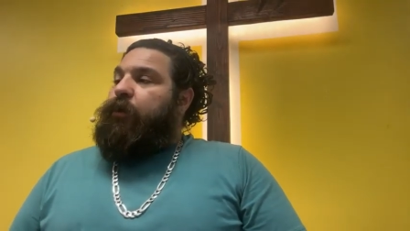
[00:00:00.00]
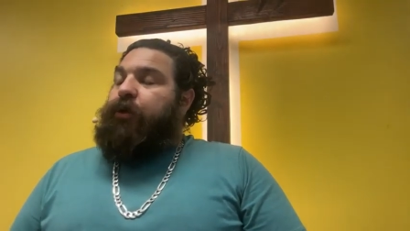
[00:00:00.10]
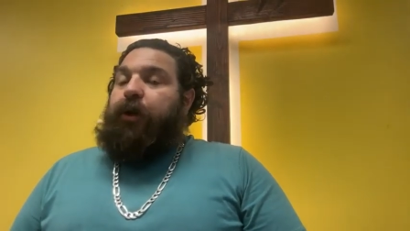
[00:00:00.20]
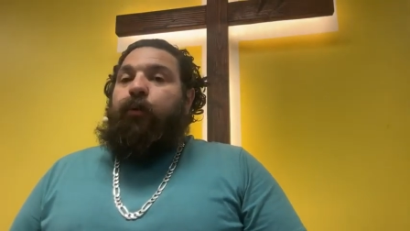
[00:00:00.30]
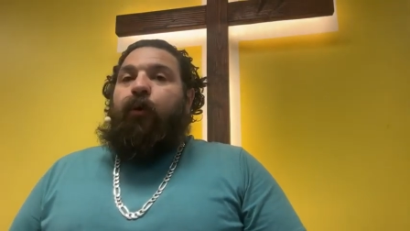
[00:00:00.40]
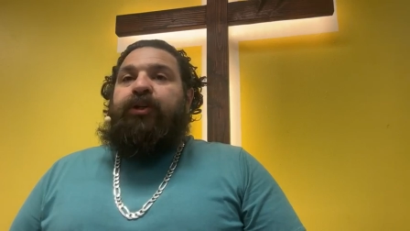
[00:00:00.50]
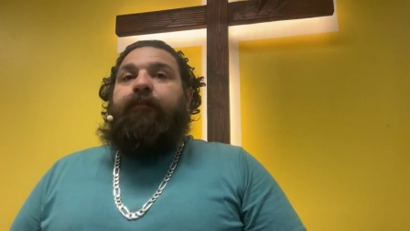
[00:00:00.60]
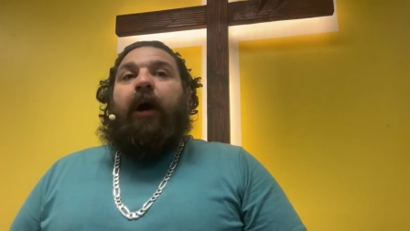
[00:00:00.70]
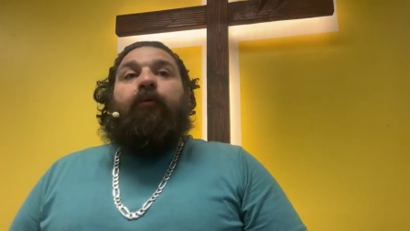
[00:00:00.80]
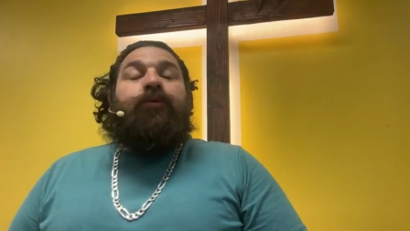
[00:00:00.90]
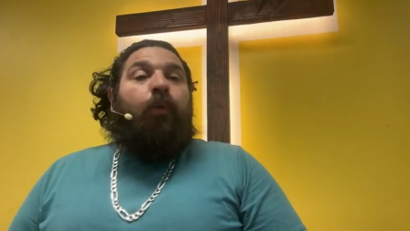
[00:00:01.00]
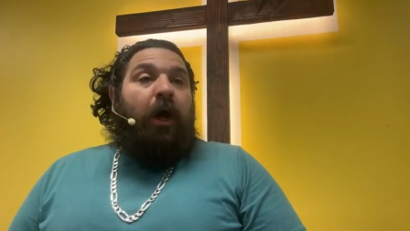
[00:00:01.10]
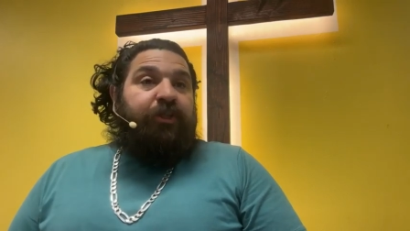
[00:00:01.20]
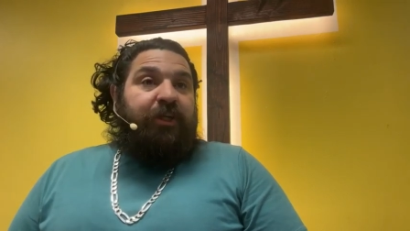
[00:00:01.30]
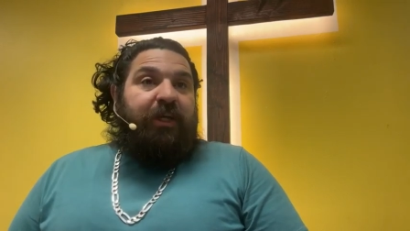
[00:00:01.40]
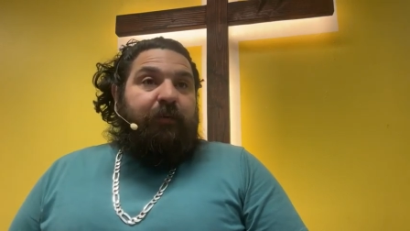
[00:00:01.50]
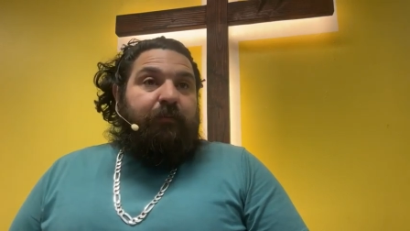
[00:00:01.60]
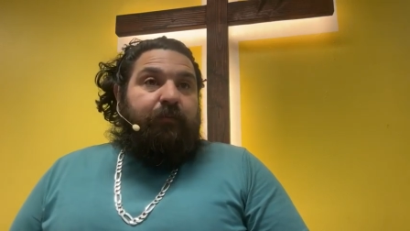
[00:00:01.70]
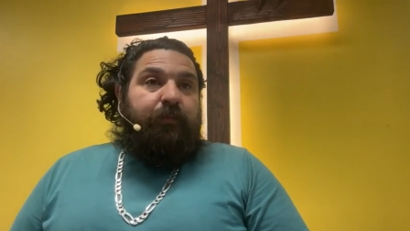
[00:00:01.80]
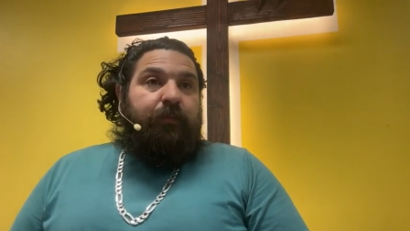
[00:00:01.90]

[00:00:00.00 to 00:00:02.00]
During worship, I was watching him.